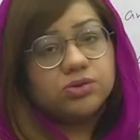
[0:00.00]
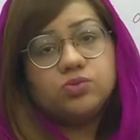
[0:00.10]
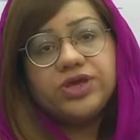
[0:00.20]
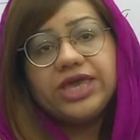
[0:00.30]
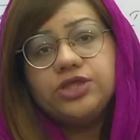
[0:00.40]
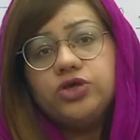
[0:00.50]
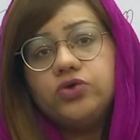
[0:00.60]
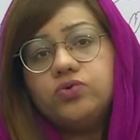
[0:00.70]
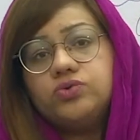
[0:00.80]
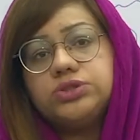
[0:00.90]
we can
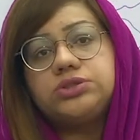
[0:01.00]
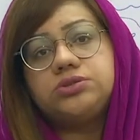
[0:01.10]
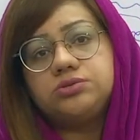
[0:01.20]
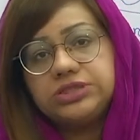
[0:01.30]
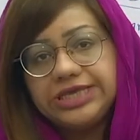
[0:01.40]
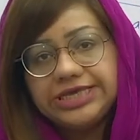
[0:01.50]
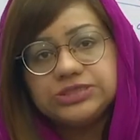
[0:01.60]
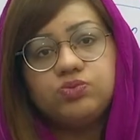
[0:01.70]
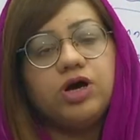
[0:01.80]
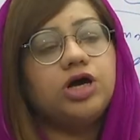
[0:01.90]
use
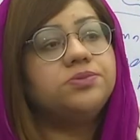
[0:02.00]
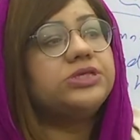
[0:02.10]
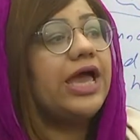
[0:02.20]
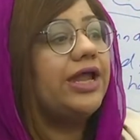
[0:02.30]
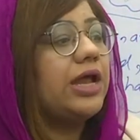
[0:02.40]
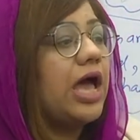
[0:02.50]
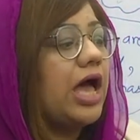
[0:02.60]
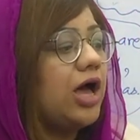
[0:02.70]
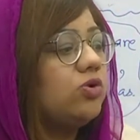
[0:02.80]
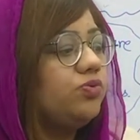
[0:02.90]
these verbs and
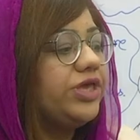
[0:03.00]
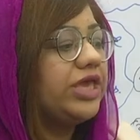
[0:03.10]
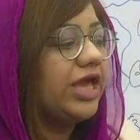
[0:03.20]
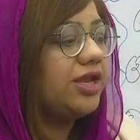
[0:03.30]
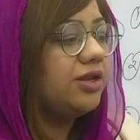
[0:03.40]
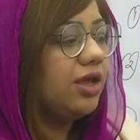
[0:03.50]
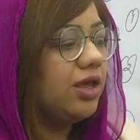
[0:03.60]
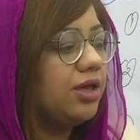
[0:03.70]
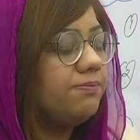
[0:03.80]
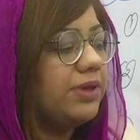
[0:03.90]
how we can
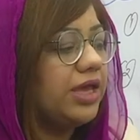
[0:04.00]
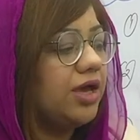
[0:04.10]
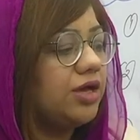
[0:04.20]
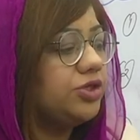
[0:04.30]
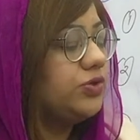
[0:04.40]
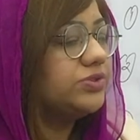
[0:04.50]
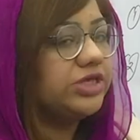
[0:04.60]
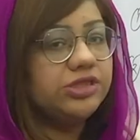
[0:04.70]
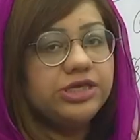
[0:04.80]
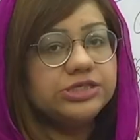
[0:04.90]

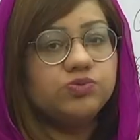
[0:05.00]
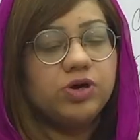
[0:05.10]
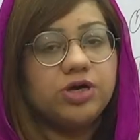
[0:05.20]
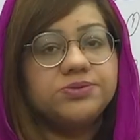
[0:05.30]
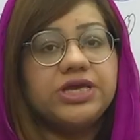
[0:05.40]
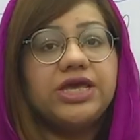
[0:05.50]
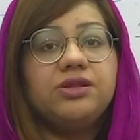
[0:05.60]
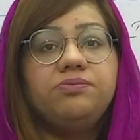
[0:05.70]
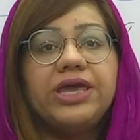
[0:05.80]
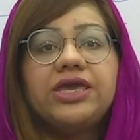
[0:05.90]
using these verbs
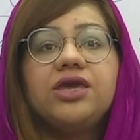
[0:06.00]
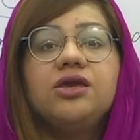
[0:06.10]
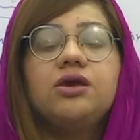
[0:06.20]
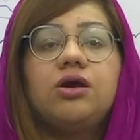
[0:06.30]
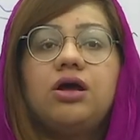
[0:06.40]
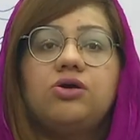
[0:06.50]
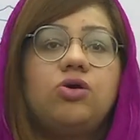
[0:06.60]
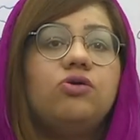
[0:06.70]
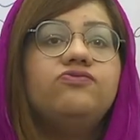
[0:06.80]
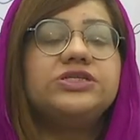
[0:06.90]
in making
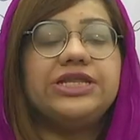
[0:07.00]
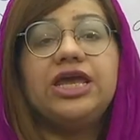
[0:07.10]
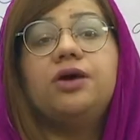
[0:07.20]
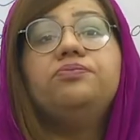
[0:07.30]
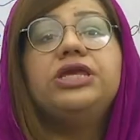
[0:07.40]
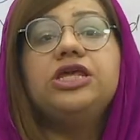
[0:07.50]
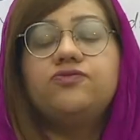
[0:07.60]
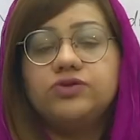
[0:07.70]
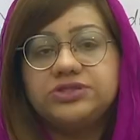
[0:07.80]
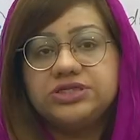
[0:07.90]
obviously a
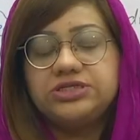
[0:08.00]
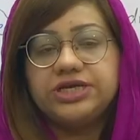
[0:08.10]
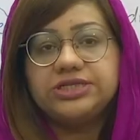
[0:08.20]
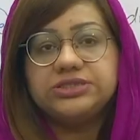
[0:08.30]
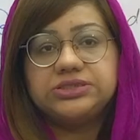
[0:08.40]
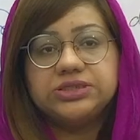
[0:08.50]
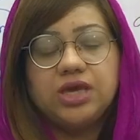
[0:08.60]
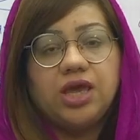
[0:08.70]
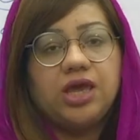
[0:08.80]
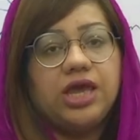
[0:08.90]
meaningful sentence
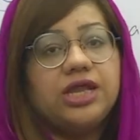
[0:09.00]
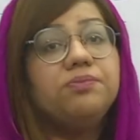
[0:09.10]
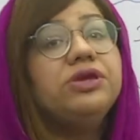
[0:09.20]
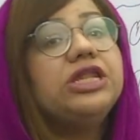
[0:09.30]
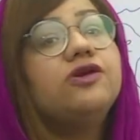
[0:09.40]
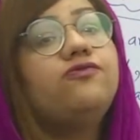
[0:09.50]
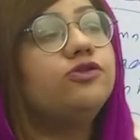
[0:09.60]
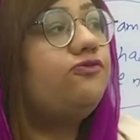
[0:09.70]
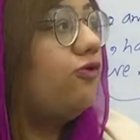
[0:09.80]
in a meaningful